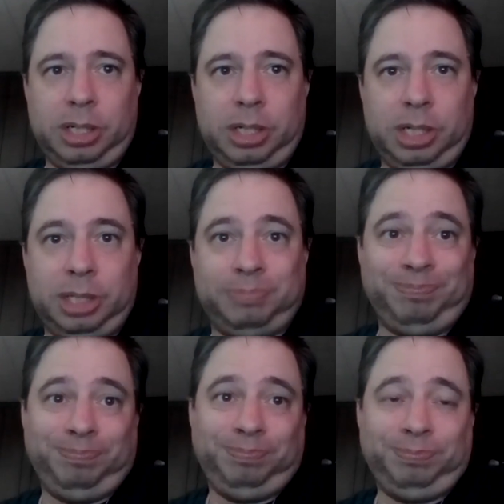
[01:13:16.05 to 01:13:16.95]
Uh,
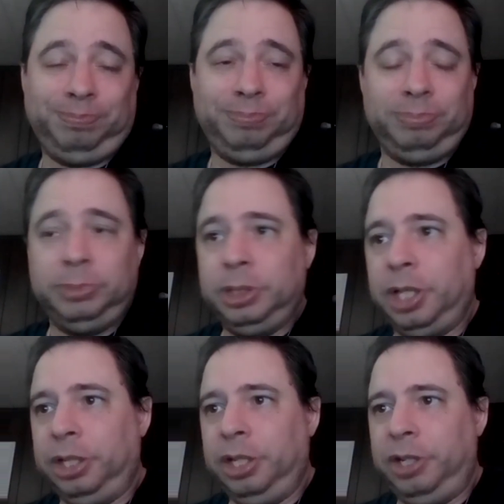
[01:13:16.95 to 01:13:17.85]
get